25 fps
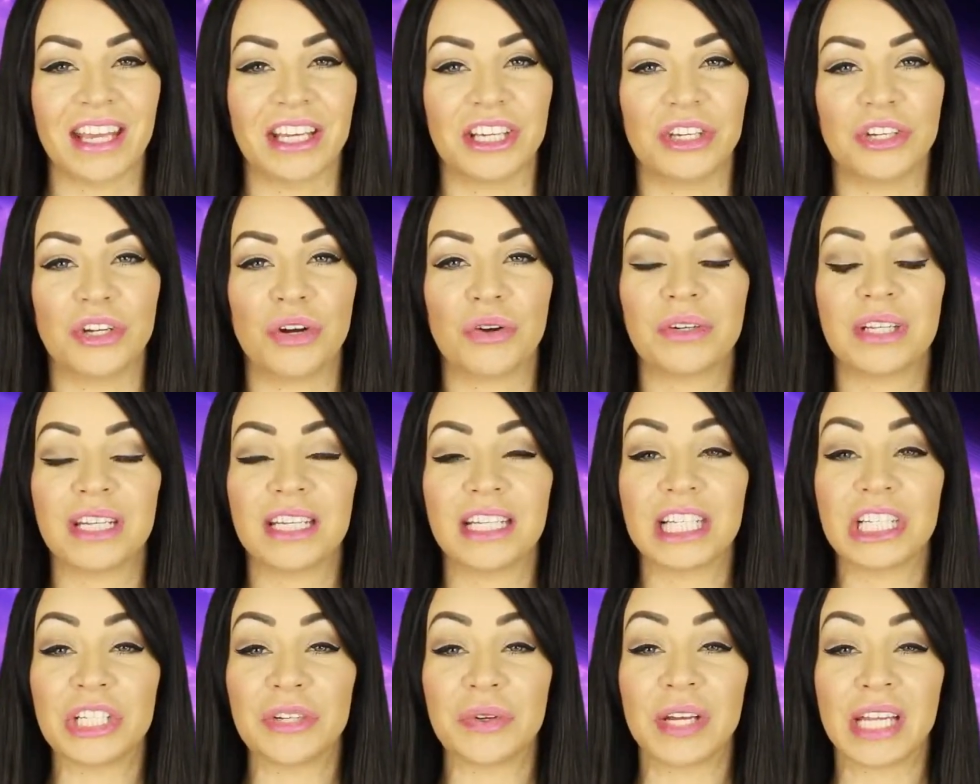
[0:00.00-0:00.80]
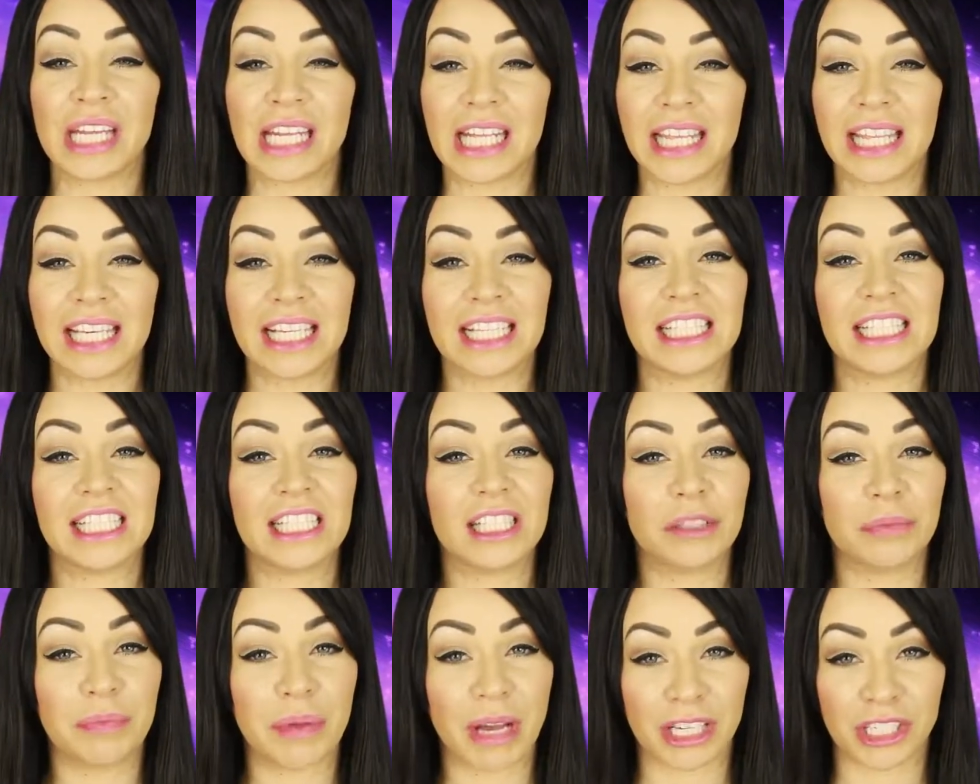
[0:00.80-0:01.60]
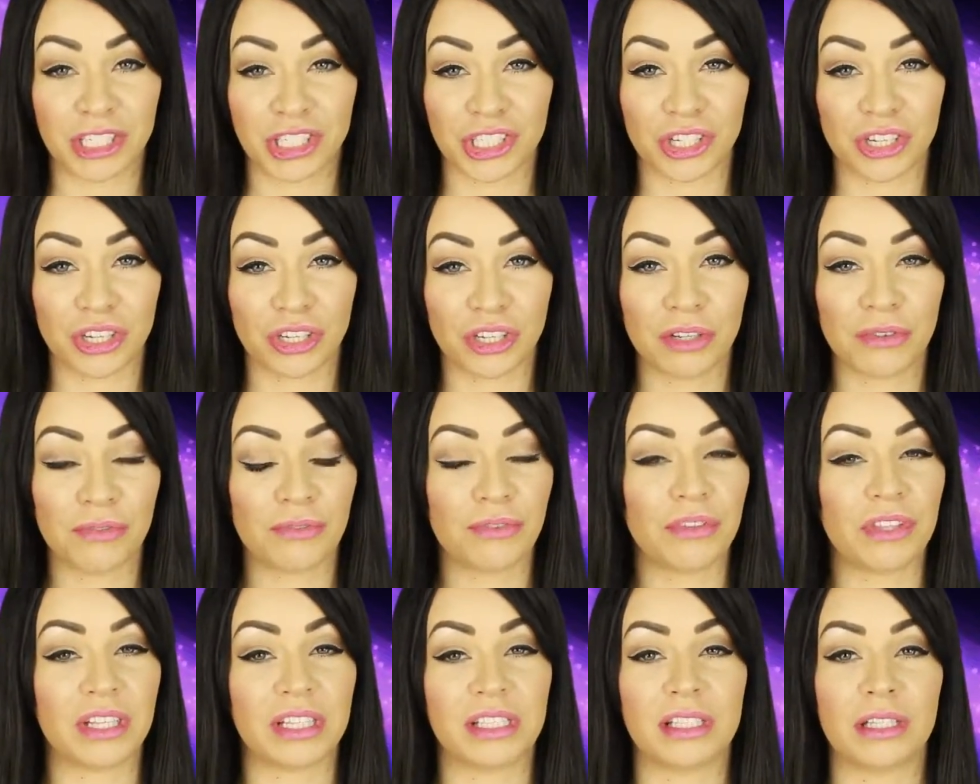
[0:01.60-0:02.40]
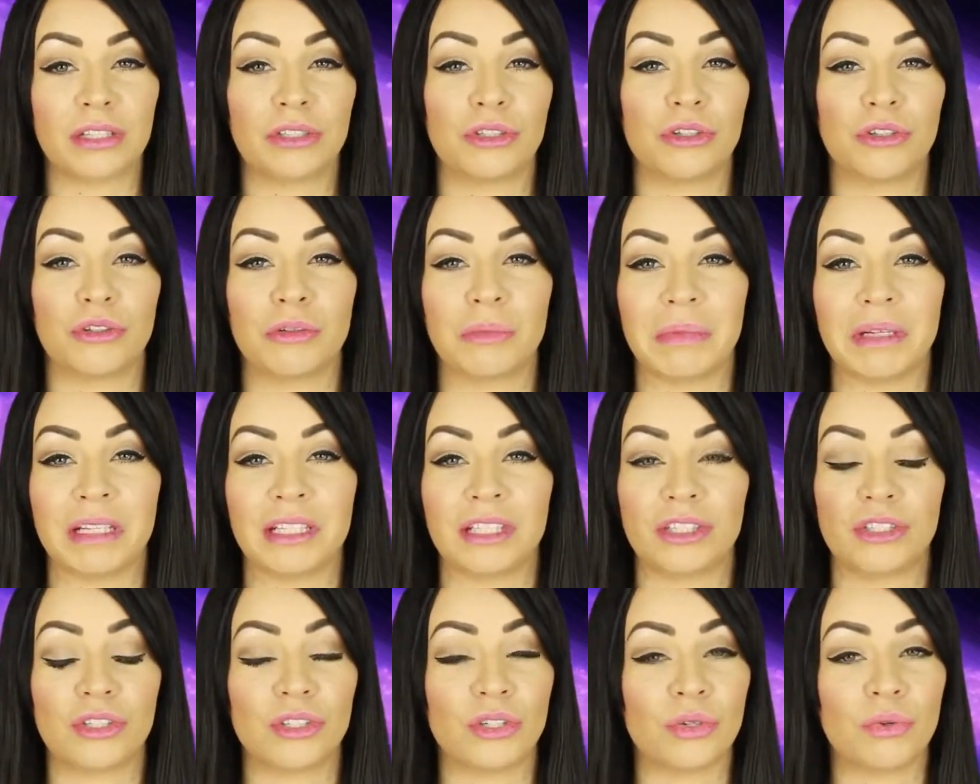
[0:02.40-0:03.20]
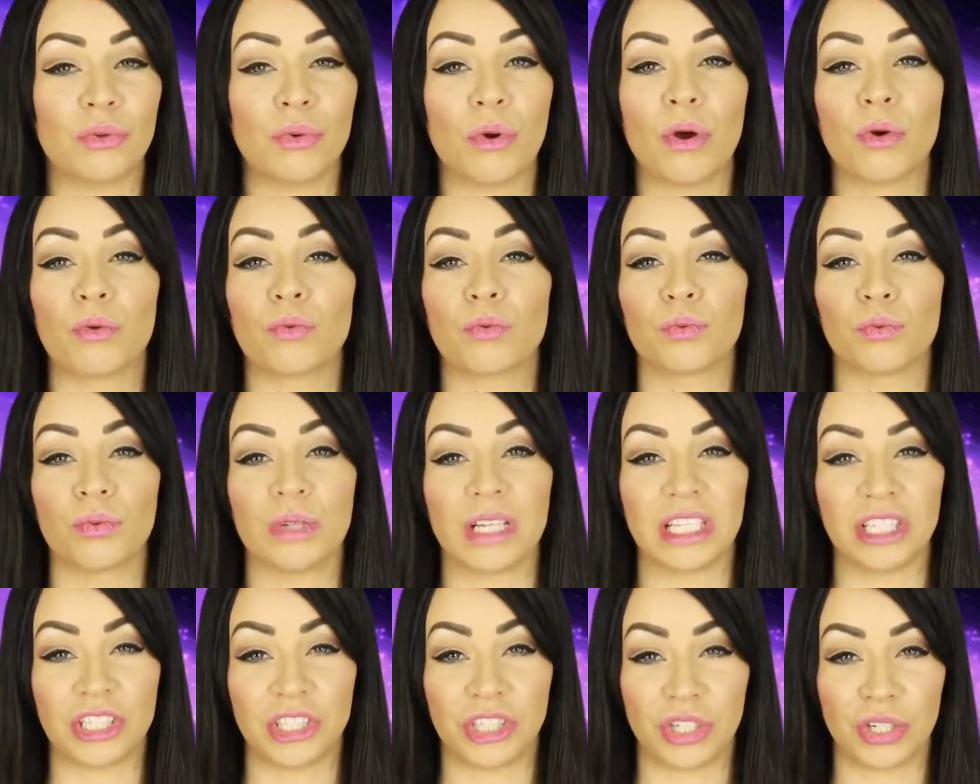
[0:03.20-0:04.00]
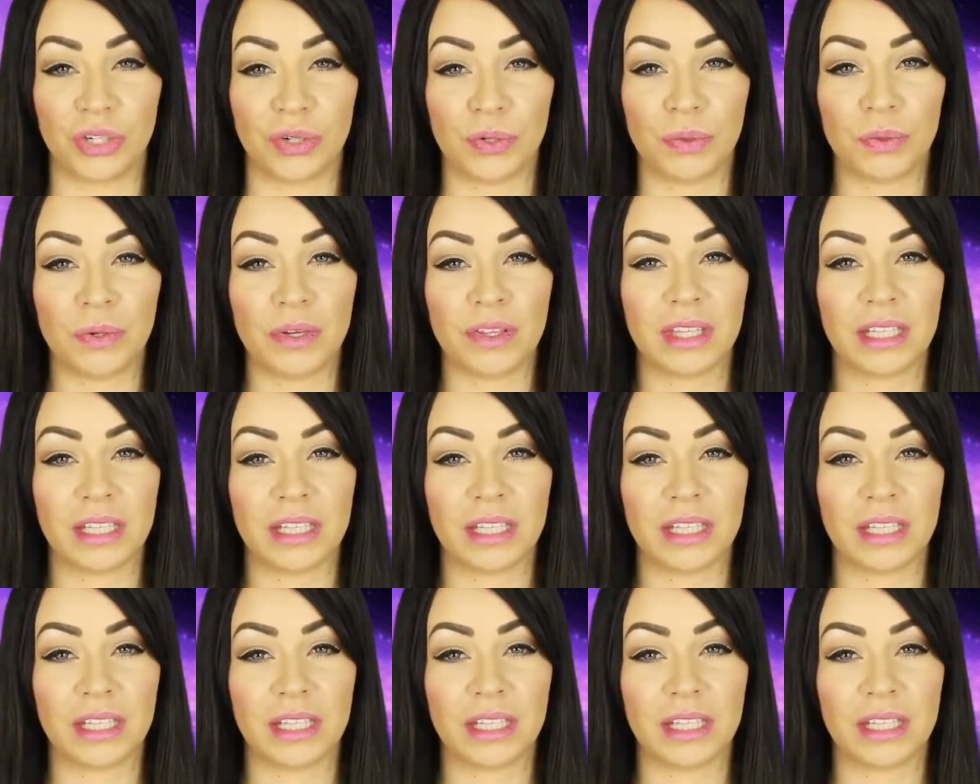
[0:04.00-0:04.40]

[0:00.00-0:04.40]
You don't need to do anything special for this attunement to reach you.